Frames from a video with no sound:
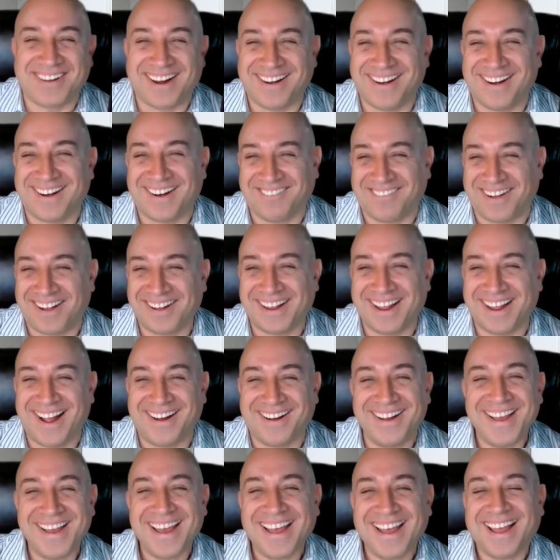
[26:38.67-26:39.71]
Twist my arm.
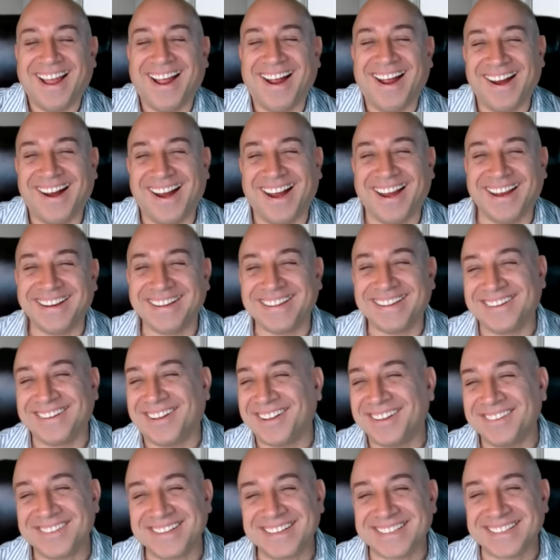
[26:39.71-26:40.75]
I'll go. All
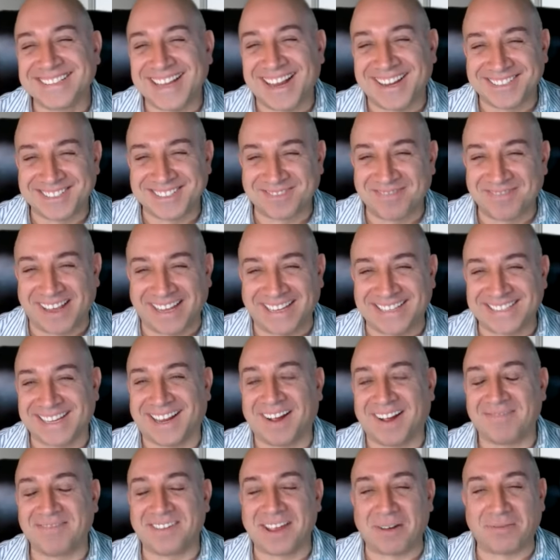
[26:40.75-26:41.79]
right. All of this sounds
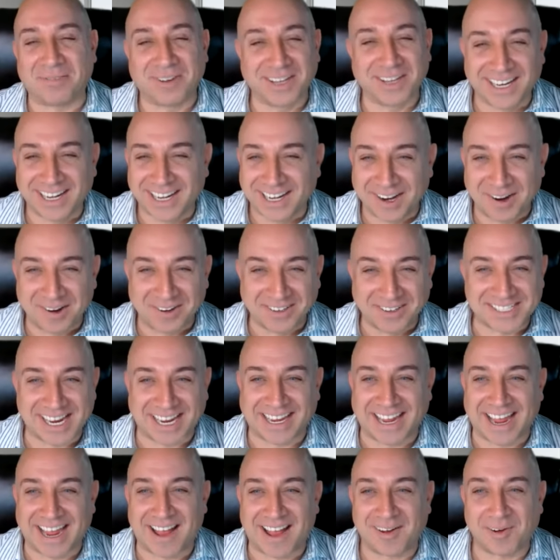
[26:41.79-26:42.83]
amazing. I'm definitely going to go
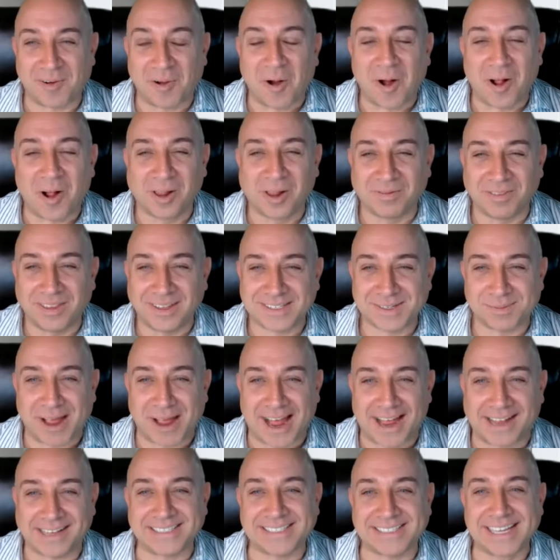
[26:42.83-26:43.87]
and check out all of
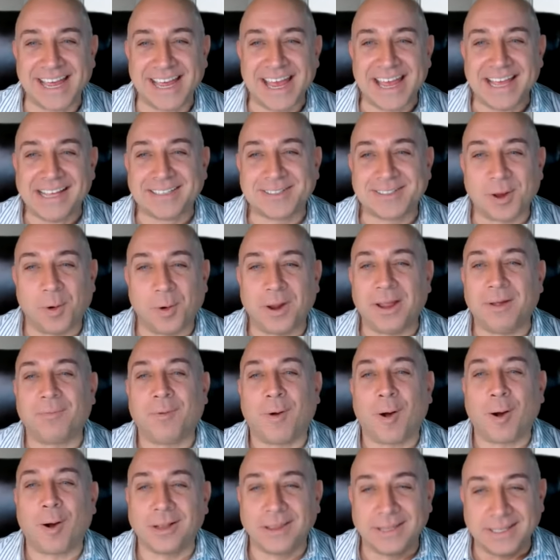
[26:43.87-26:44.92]
the spots.
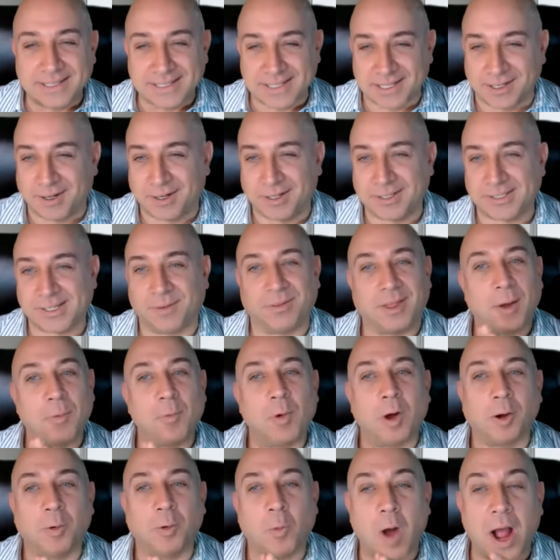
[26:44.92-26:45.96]
So, if our listeners,
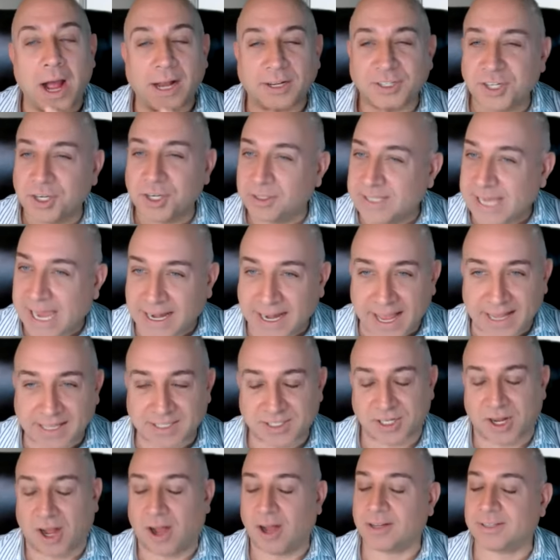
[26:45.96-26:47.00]
if they want to watch your
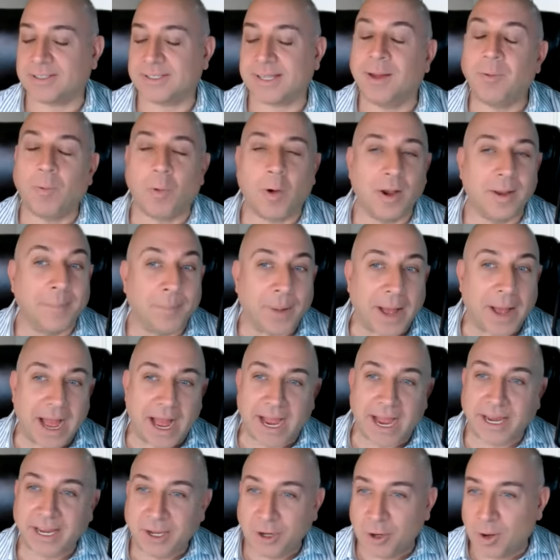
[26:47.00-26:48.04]
TEDx talks, they want to
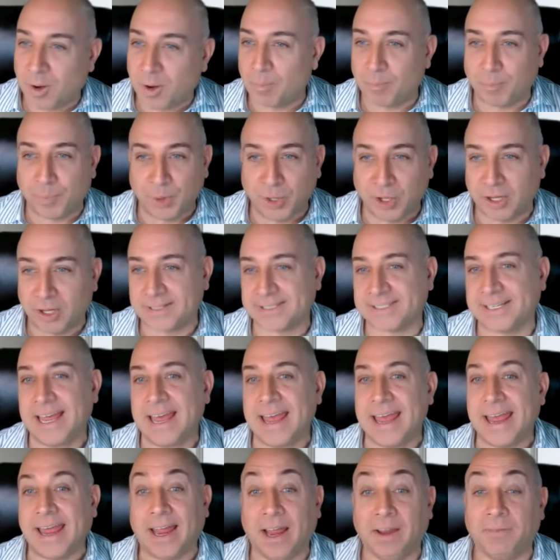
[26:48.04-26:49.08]
buy your
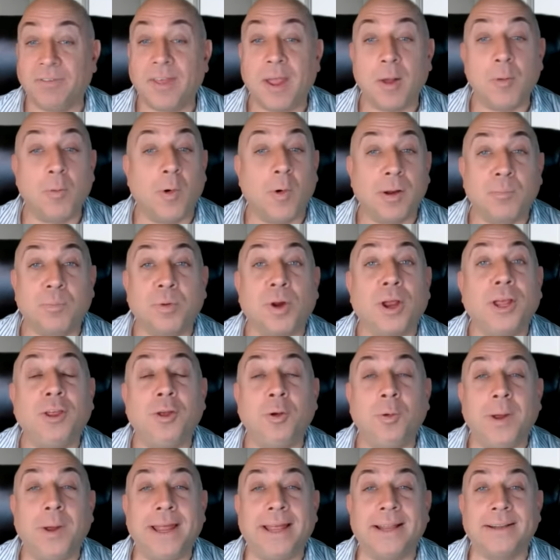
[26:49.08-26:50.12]
books, if they want to
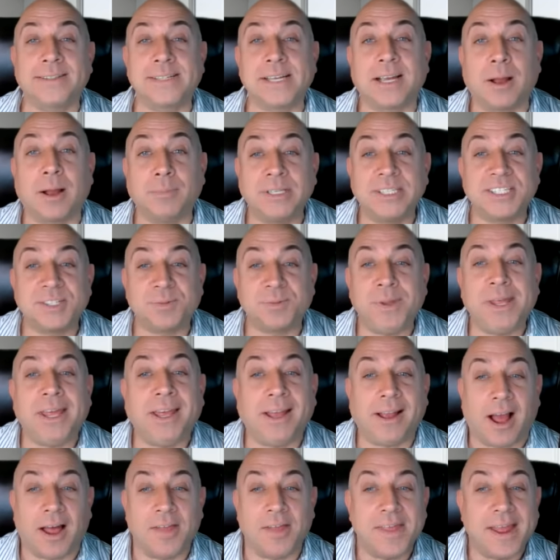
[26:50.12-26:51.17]
bring you in to come and
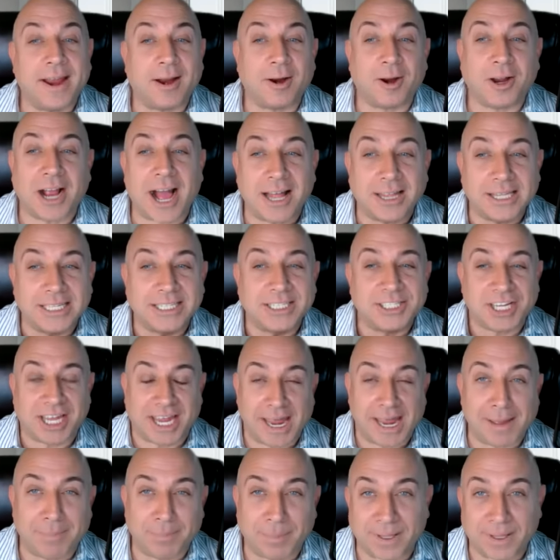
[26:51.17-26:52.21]
speak on their
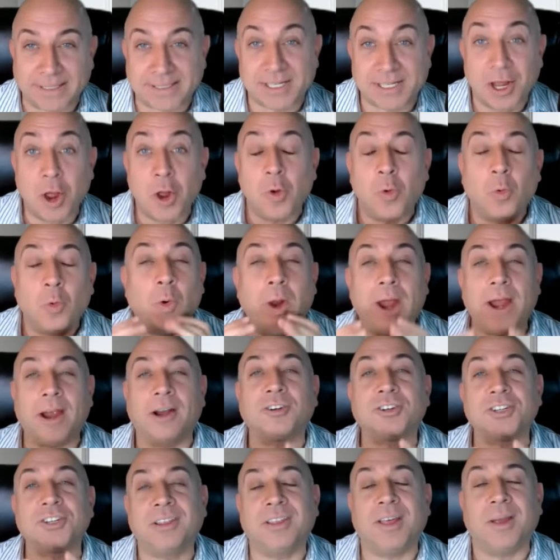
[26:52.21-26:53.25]
college campus,
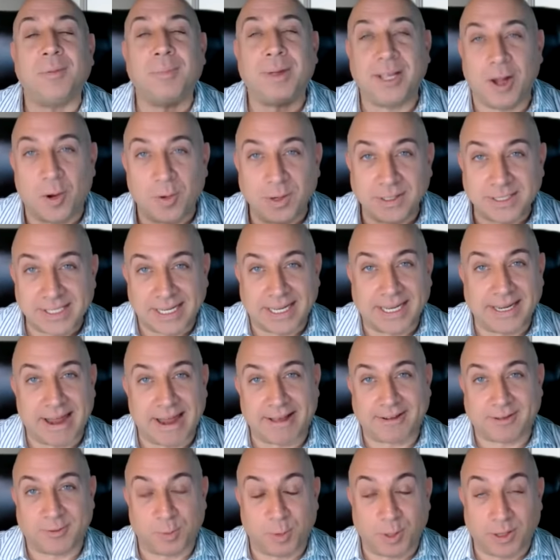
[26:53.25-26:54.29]
where should they be going
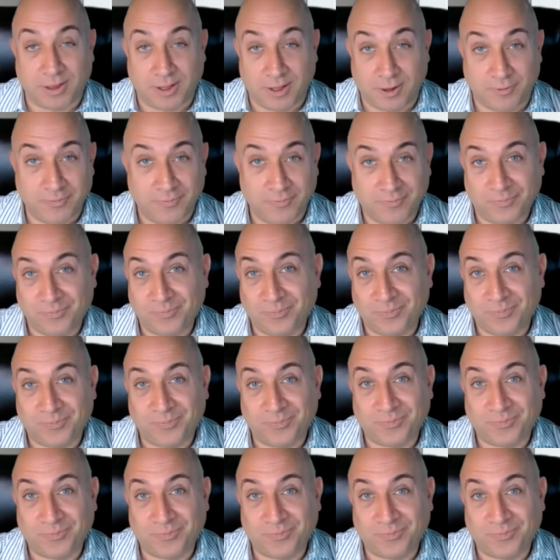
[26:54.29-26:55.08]
to connect with you?